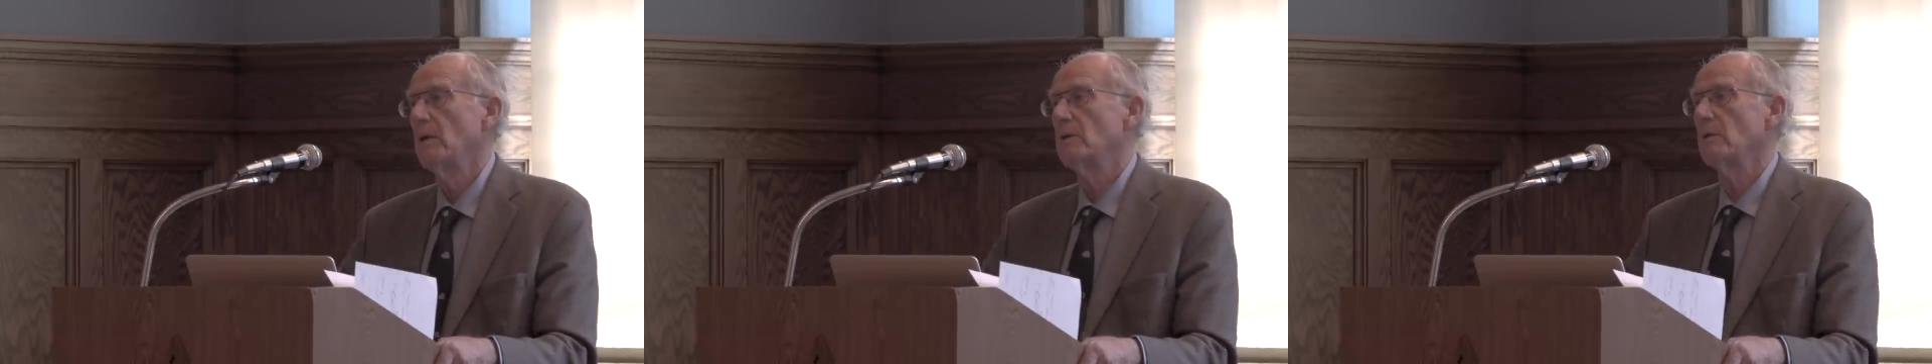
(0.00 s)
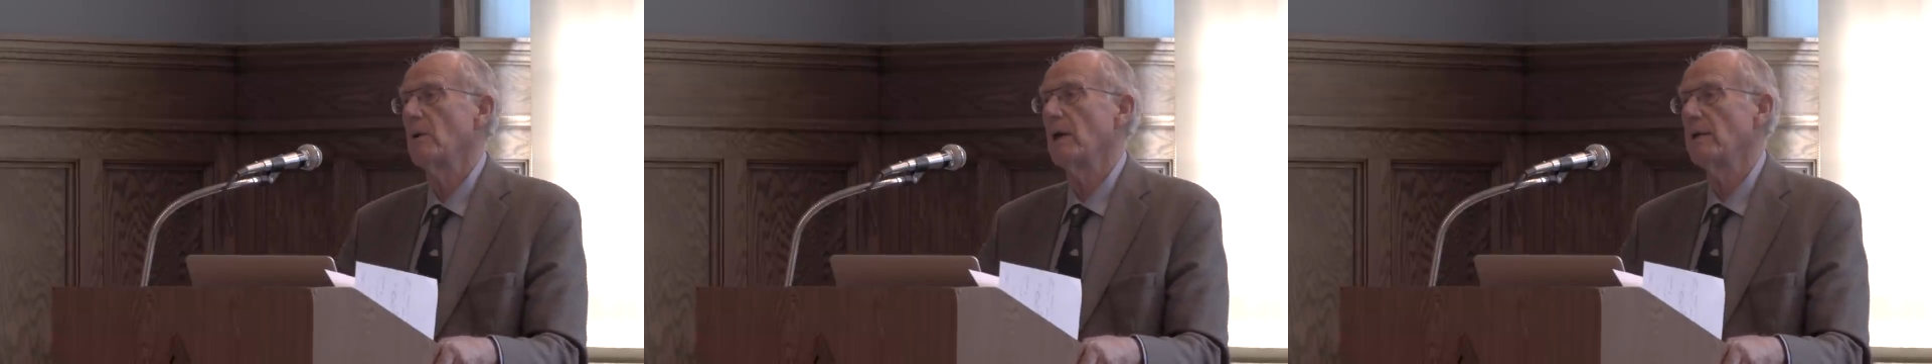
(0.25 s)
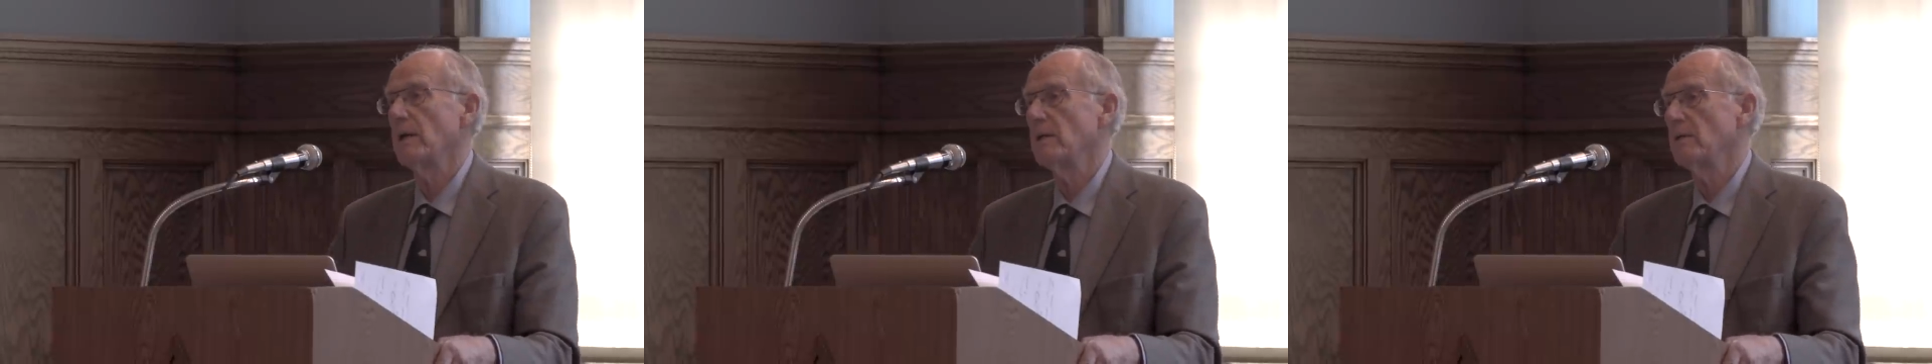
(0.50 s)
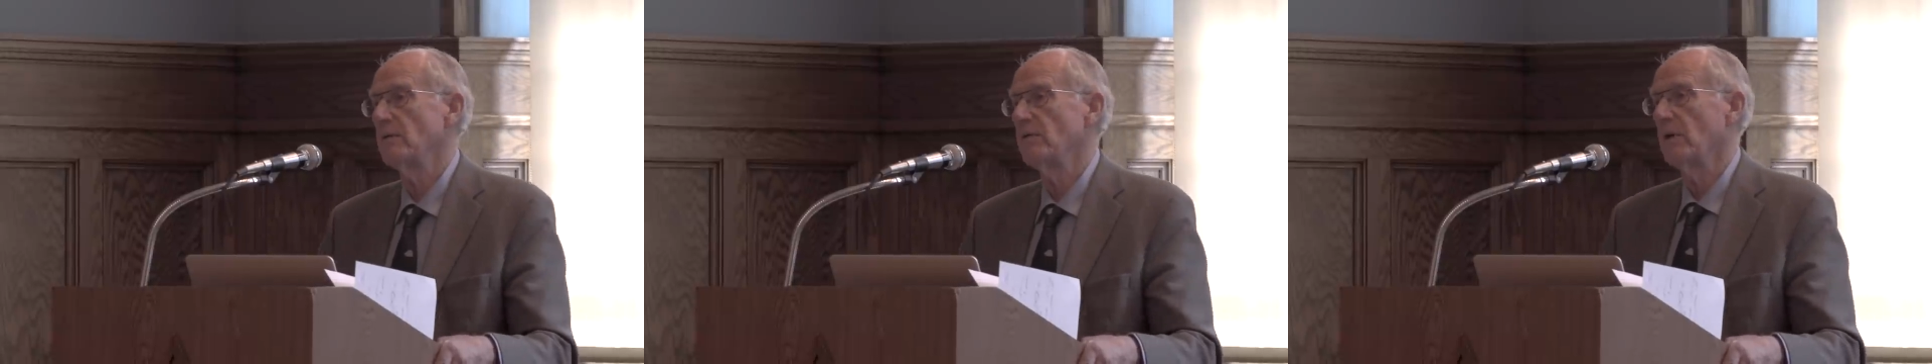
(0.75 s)
to
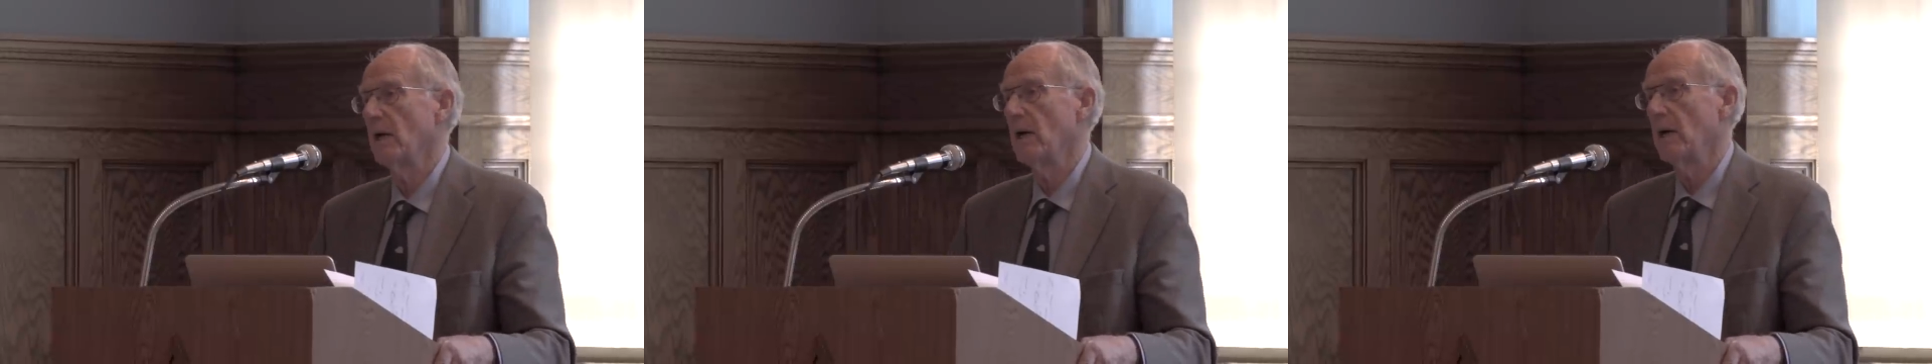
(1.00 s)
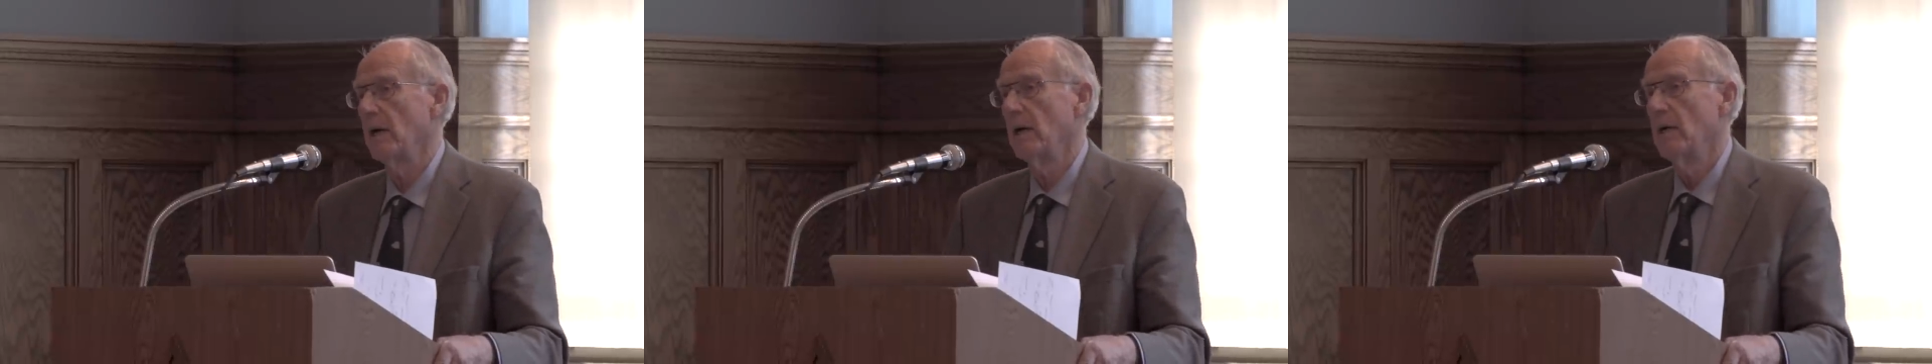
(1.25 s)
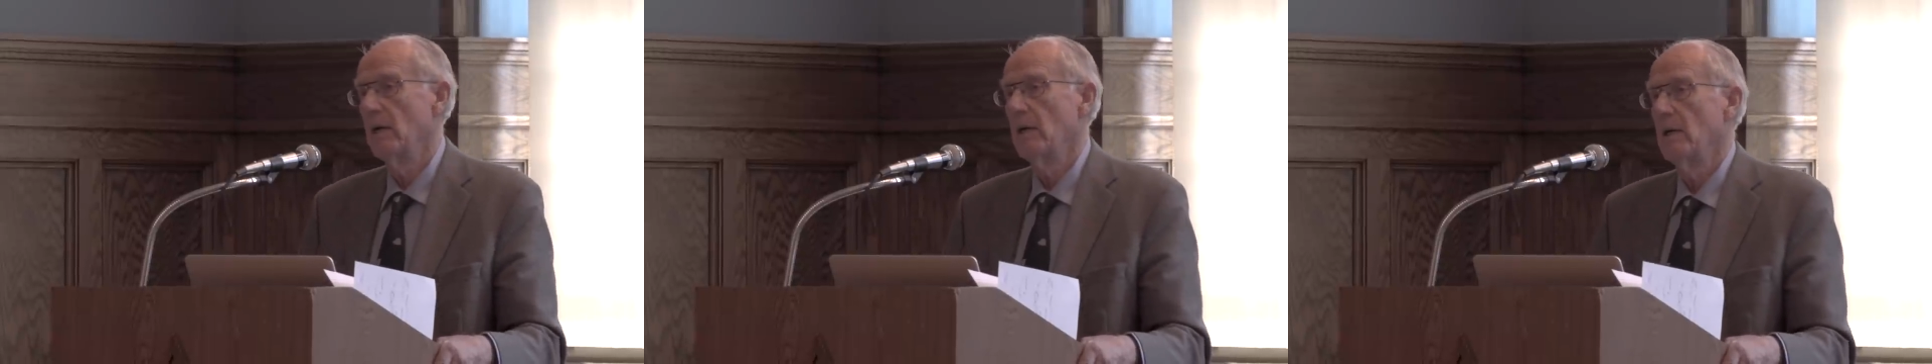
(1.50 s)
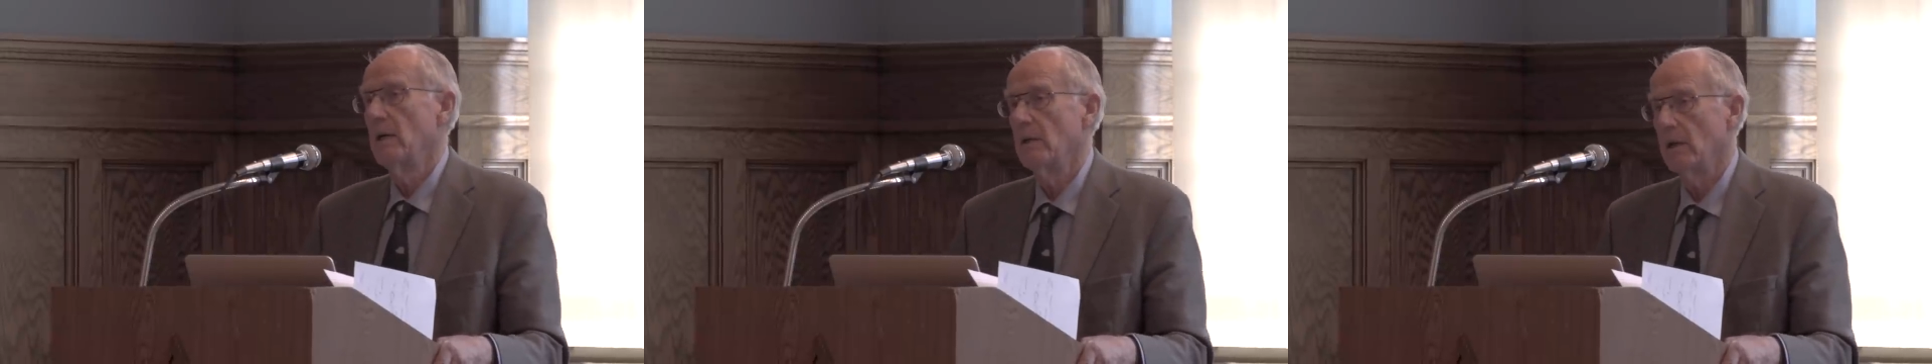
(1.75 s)
identify
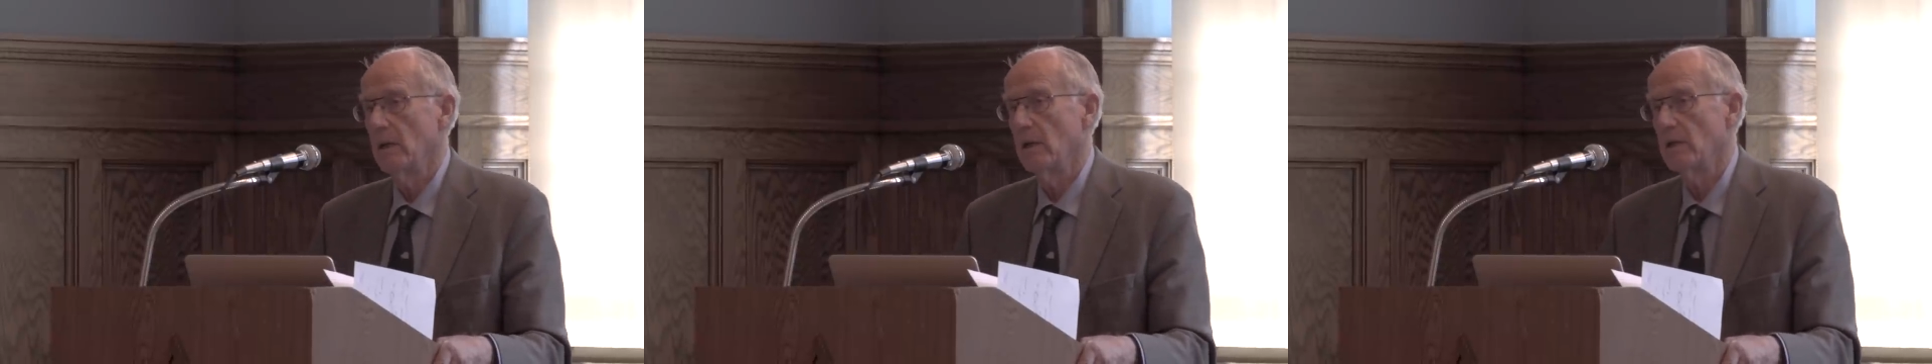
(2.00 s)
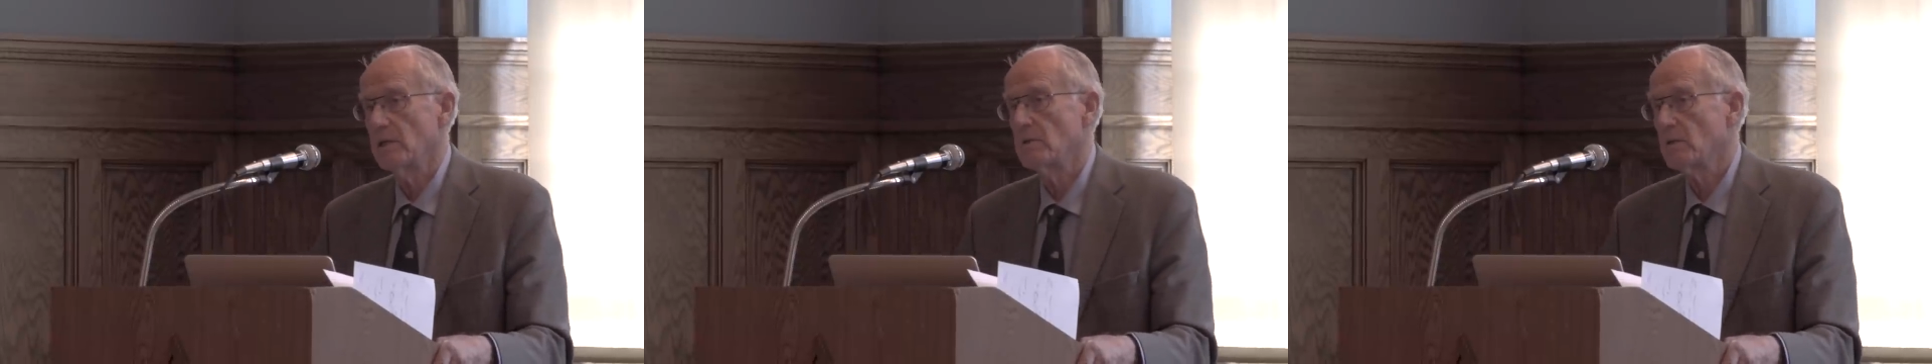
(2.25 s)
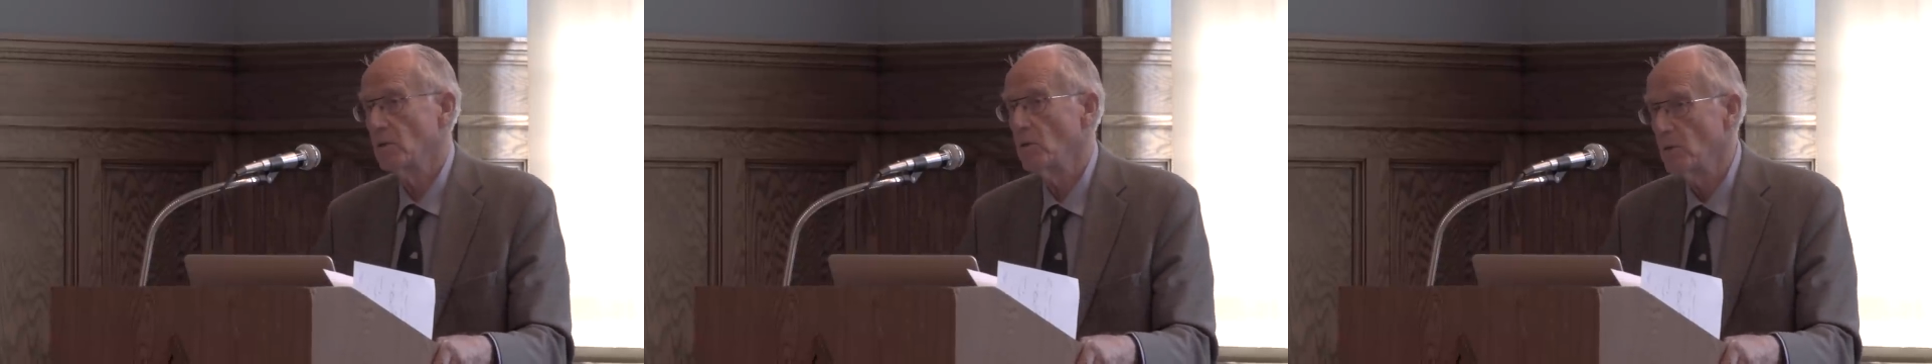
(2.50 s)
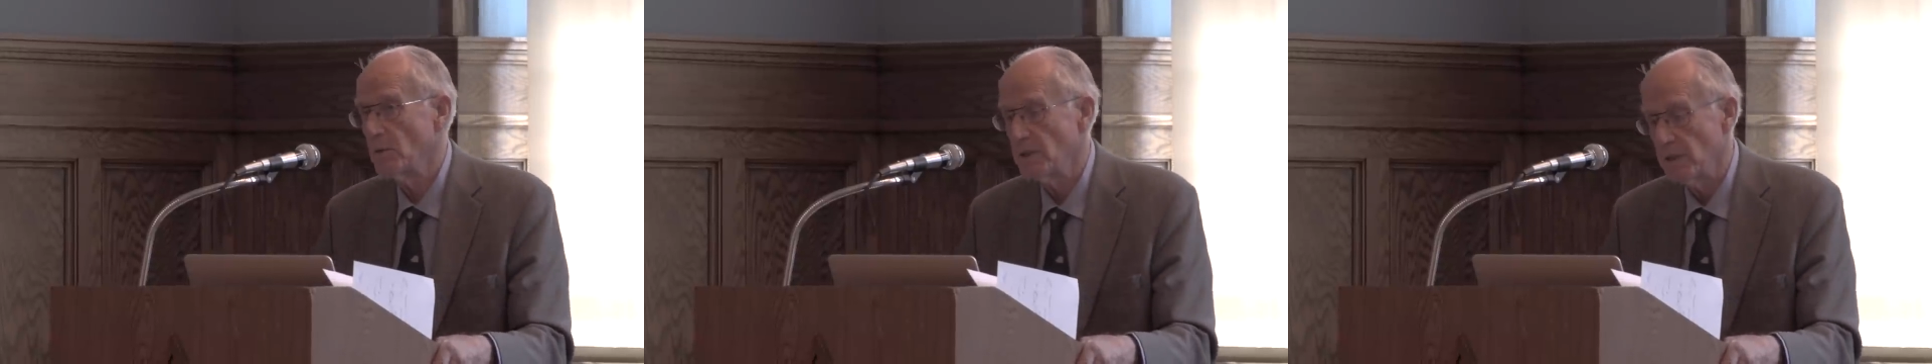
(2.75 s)
uh,
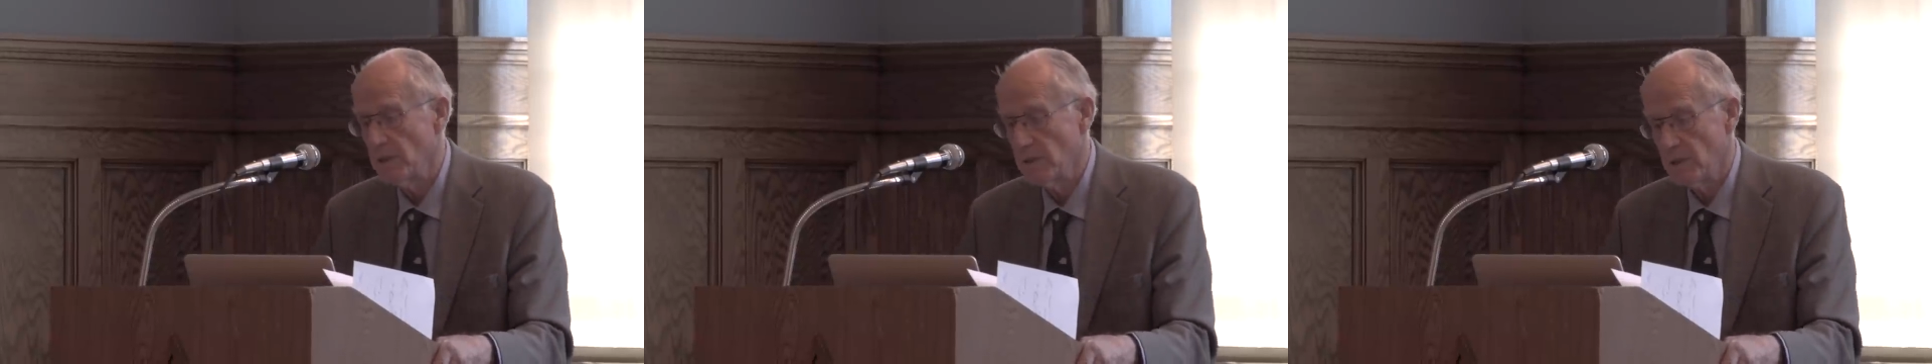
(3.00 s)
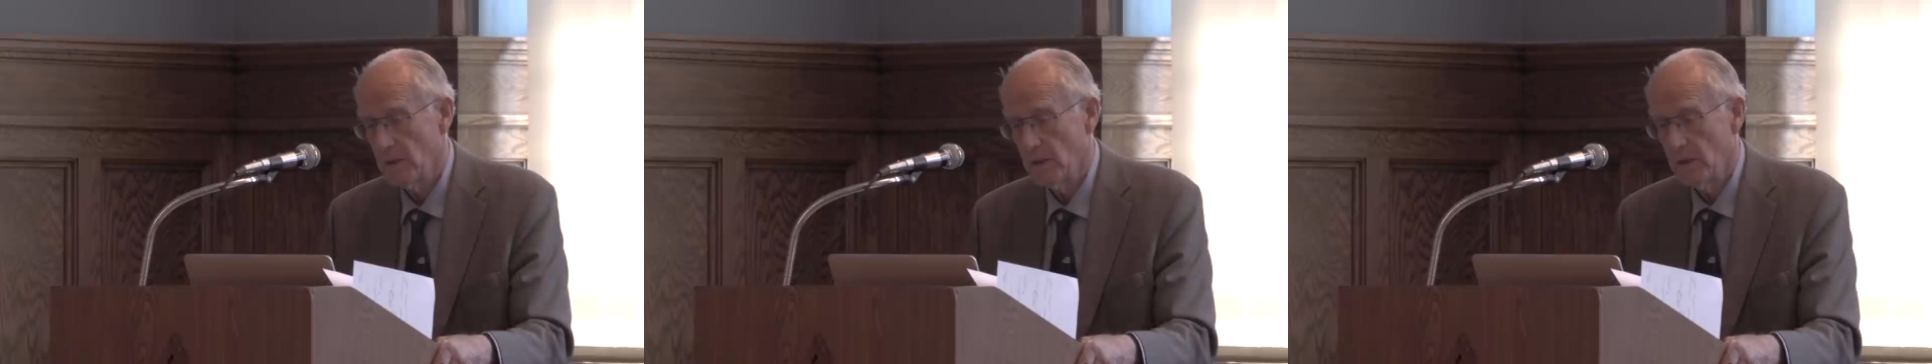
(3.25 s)
causes,